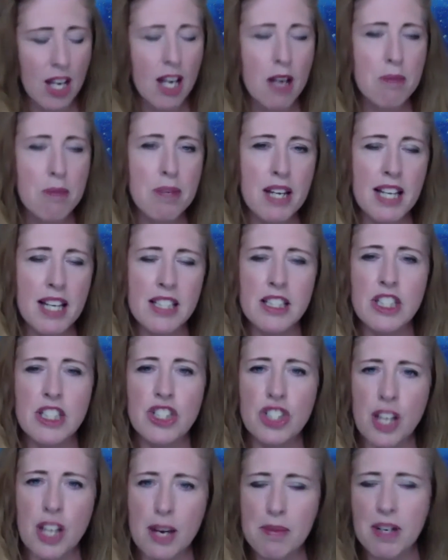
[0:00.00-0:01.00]
because the
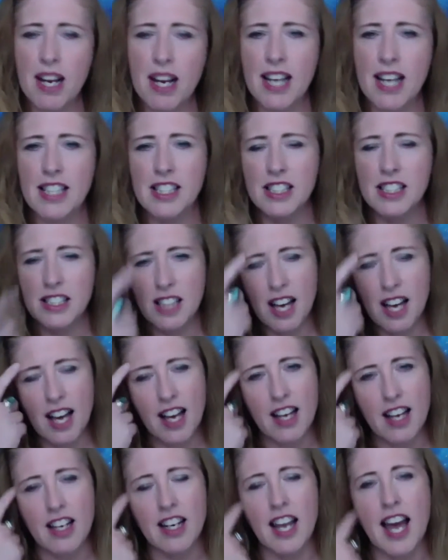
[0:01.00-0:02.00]
gemini
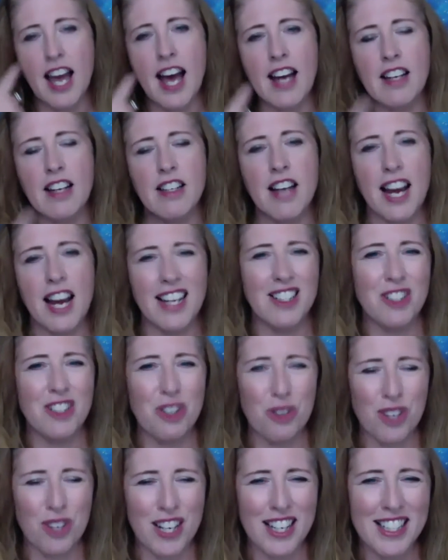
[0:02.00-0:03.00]
sun at nine
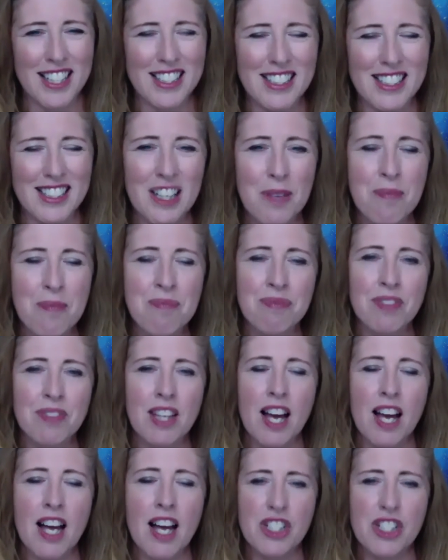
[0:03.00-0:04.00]
degrees
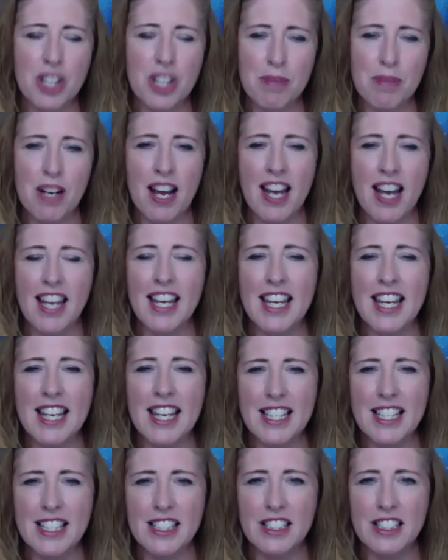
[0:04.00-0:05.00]
a gemini
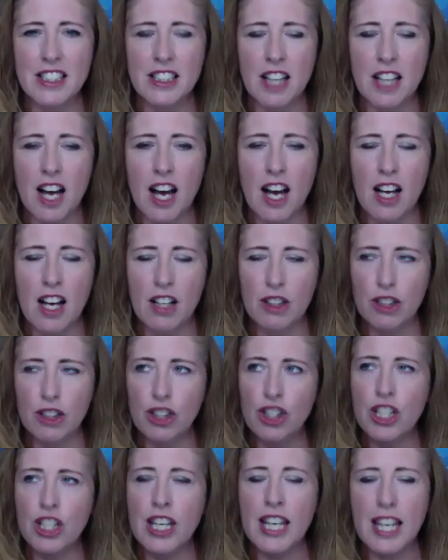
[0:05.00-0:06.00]
is uh,
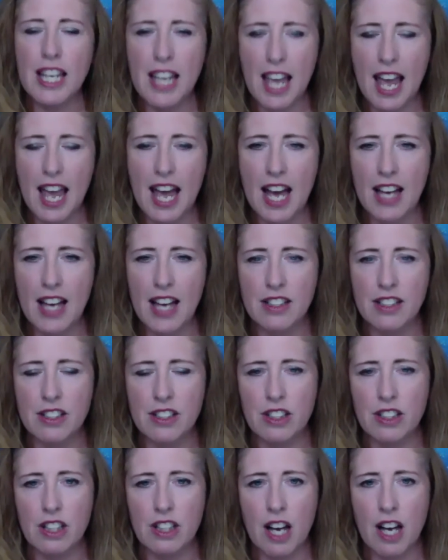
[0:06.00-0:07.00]
looking at
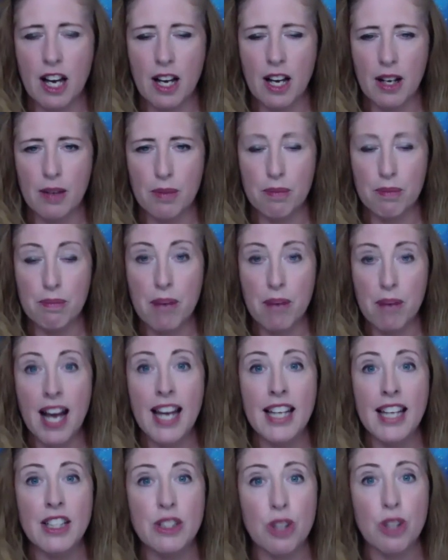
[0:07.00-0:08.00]
uh,
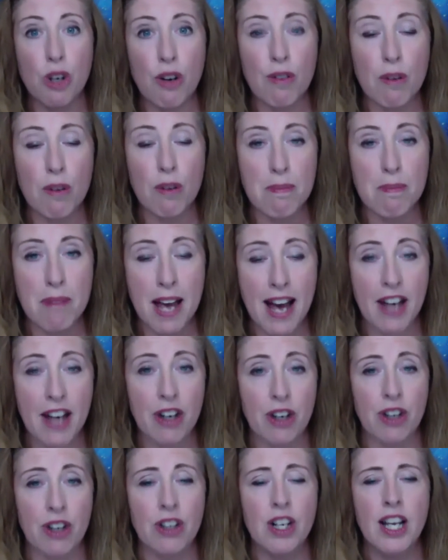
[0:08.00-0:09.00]
mind over
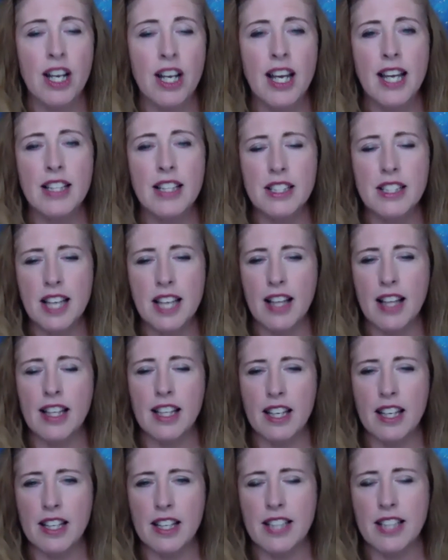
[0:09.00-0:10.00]
matter it's
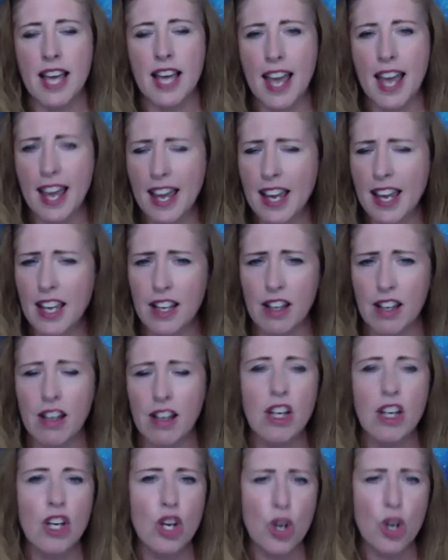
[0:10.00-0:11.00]
telling us hey
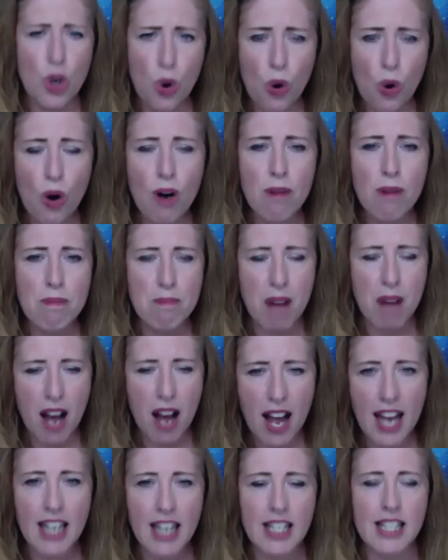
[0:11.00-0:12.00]
your
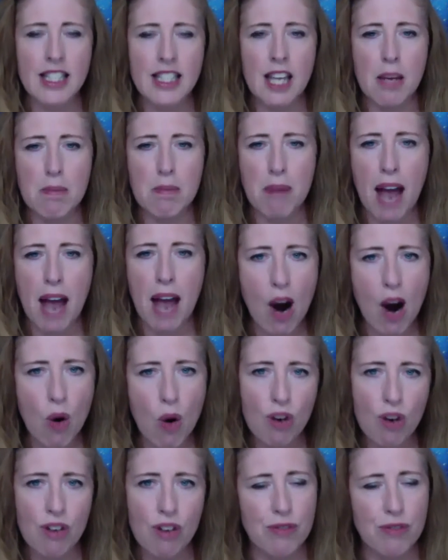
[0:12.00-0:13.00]
mind is a
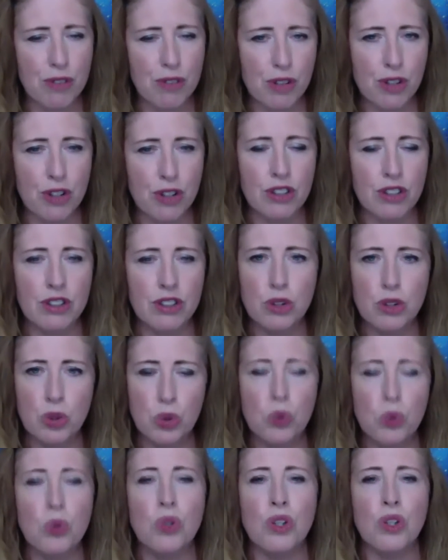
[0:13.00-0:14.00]
powerful
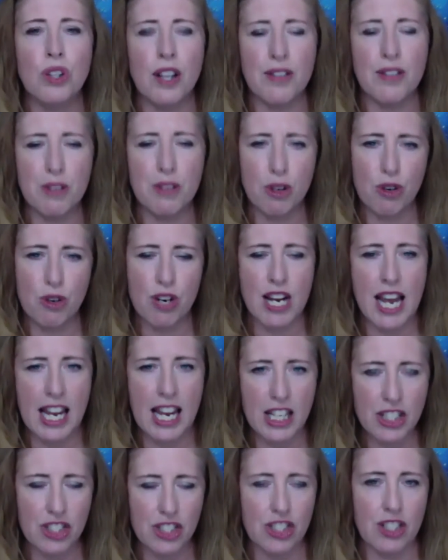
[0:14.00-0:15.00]
tool of
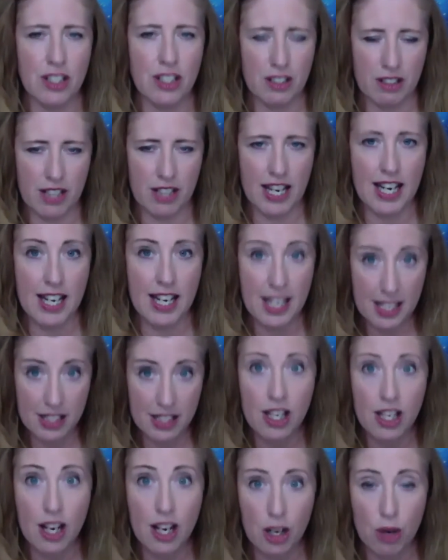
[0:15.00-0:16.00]
creation it is
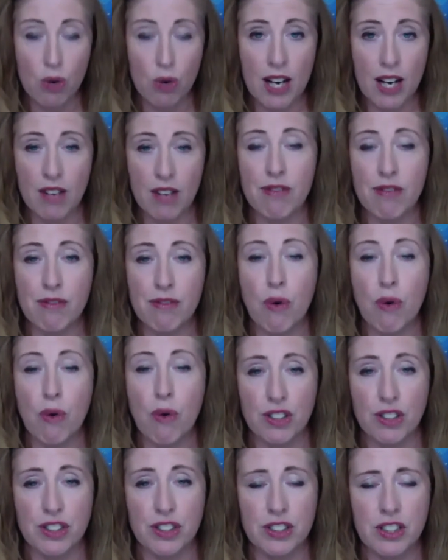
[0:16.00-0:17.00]
a creative
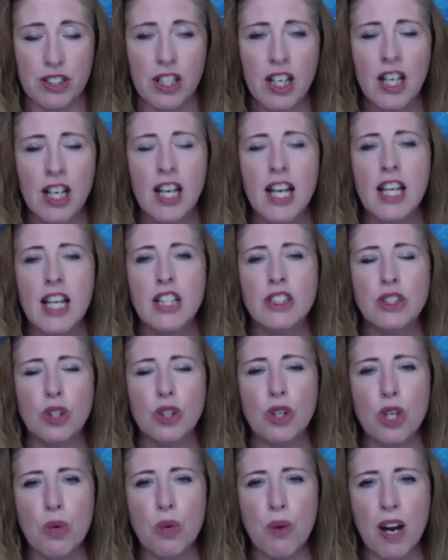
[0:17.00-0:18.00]
force so
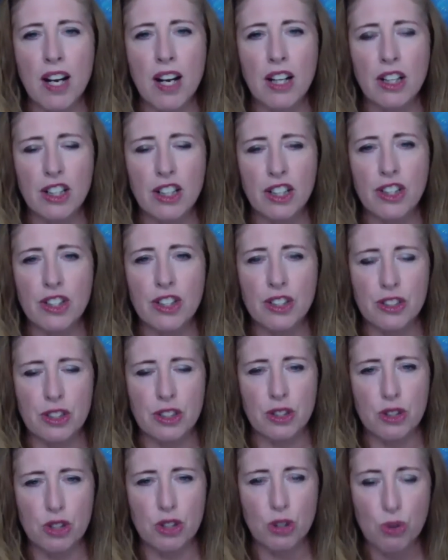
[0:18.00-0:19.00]
you want to learn to
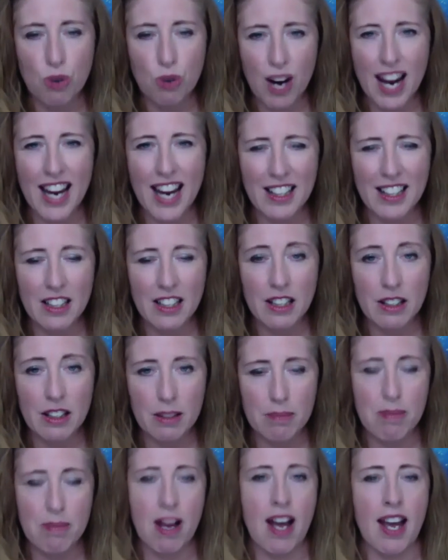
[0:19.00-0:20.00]
train the
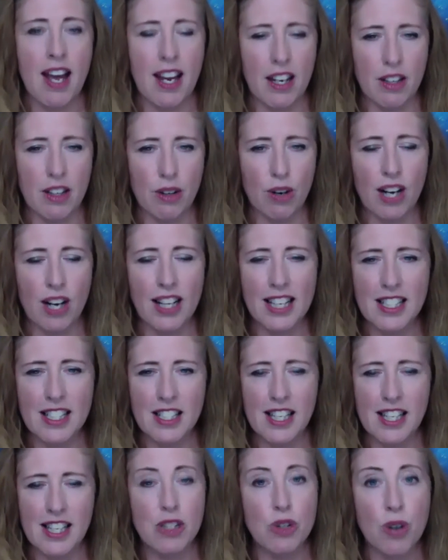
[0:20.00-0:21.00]
mind, or I like to
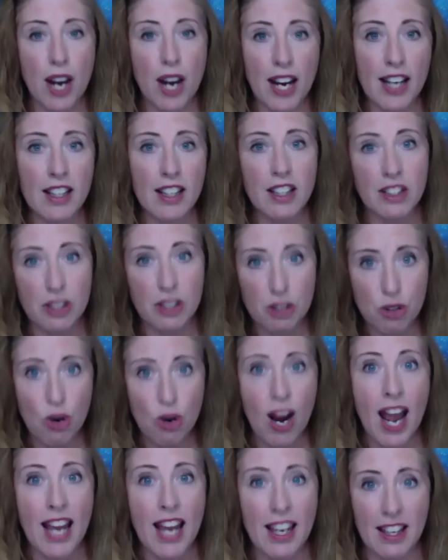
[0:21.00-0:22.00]
say, train the
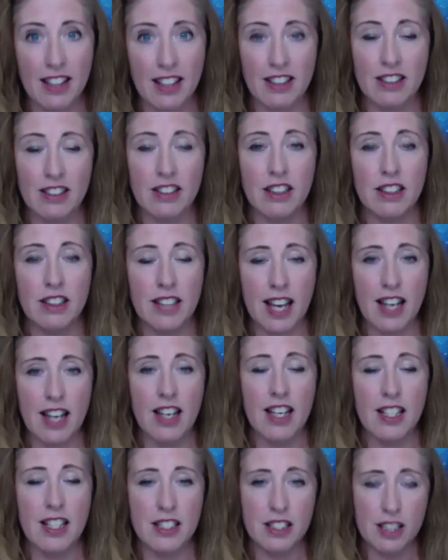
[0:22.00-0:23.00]
dragon that
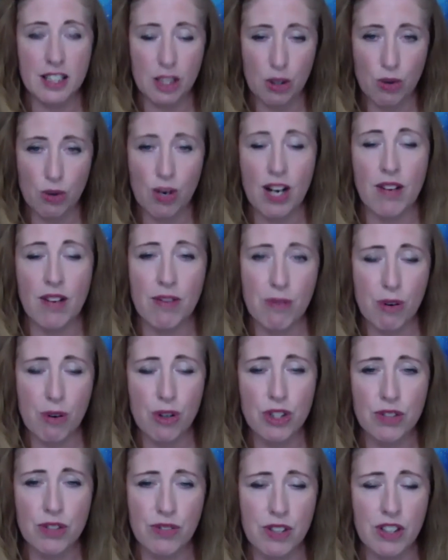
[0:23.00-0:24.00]
is the creative
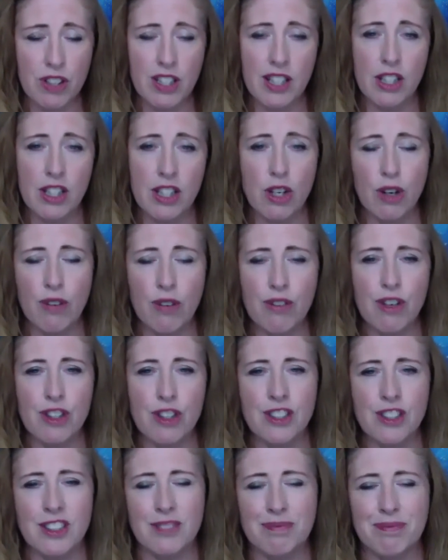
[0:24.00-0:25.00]
force field in the
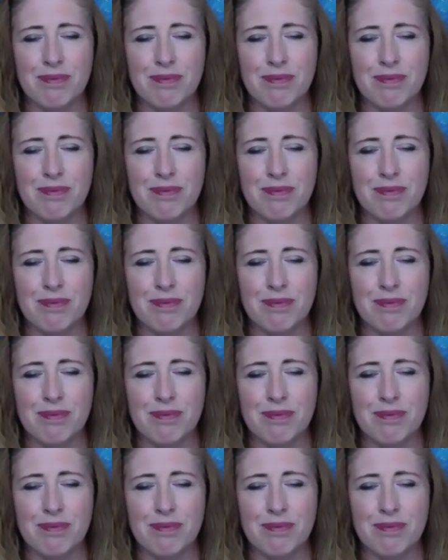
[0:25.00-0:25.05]
universe.